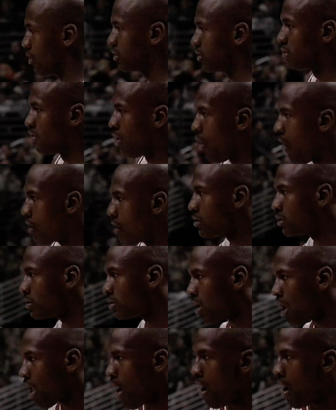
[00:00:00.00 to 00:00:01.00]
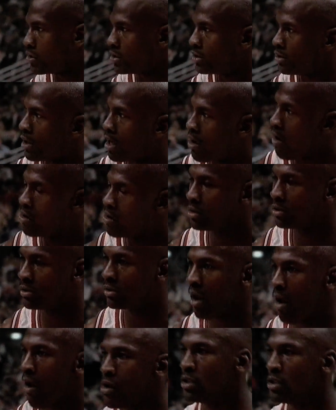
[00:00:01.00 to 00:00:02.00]
away, he saw that light in
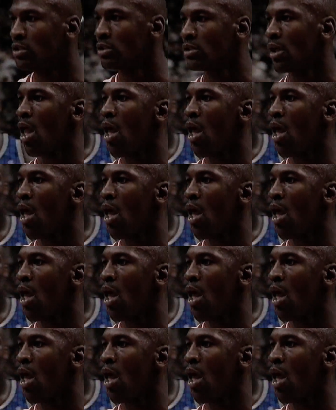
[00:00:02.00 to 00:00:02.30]
a better,